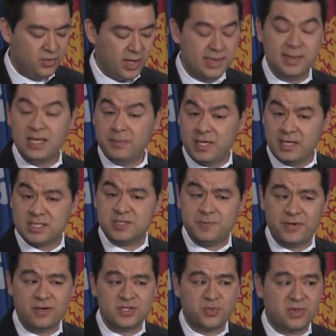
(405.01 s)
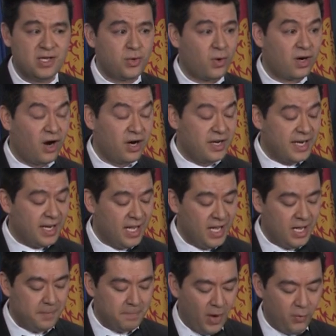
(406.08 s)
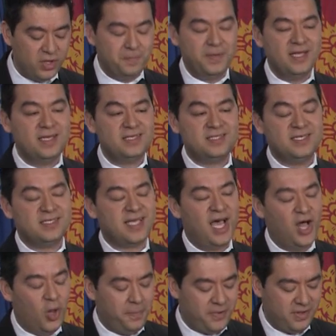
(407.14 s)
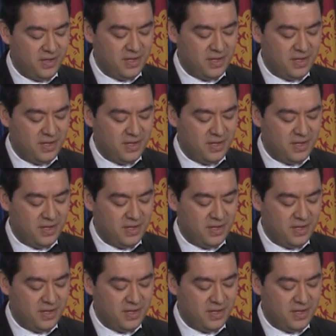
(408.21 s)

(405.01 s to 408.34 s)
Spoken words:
who had limited experience with indoor gardening, but with BDC's help,